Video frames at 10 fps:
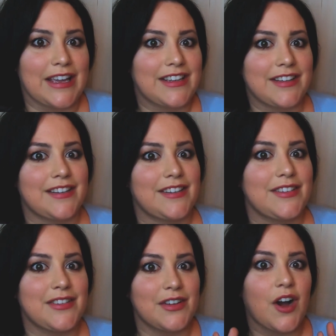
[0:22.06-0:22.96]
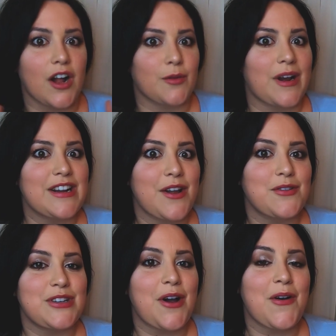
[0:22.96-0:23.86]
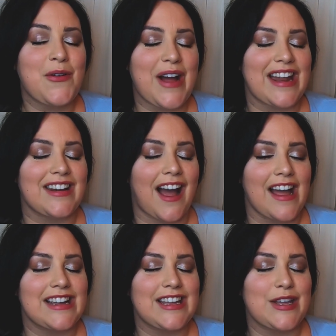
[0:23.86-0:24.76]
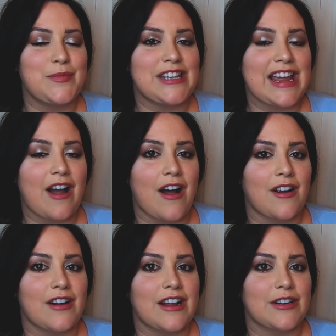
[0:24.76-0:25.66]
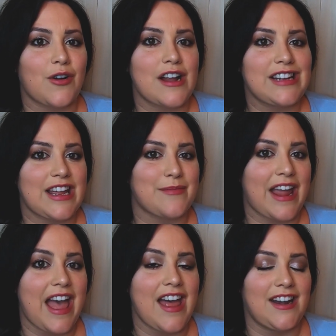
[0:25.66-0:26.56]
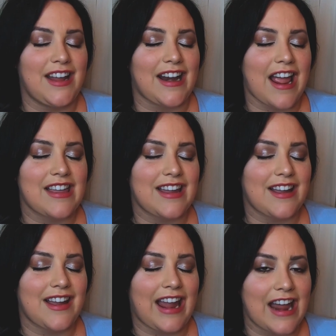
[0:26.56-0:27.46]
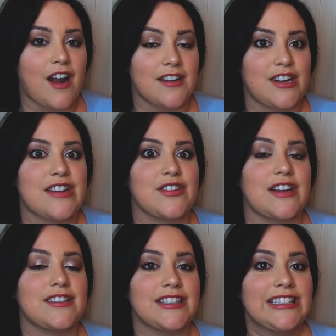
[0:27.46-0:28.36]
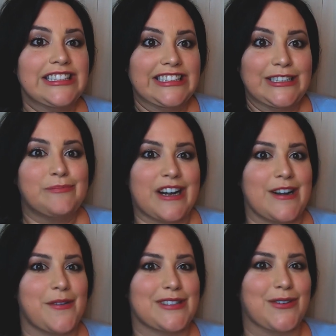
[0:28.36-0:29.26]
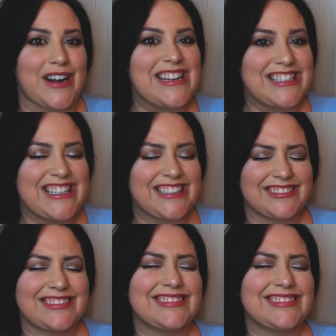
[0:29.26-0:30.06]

like on a radio show, and I keep saying Ariana Grande in my head, and I cannot change it. But I know it's Grande.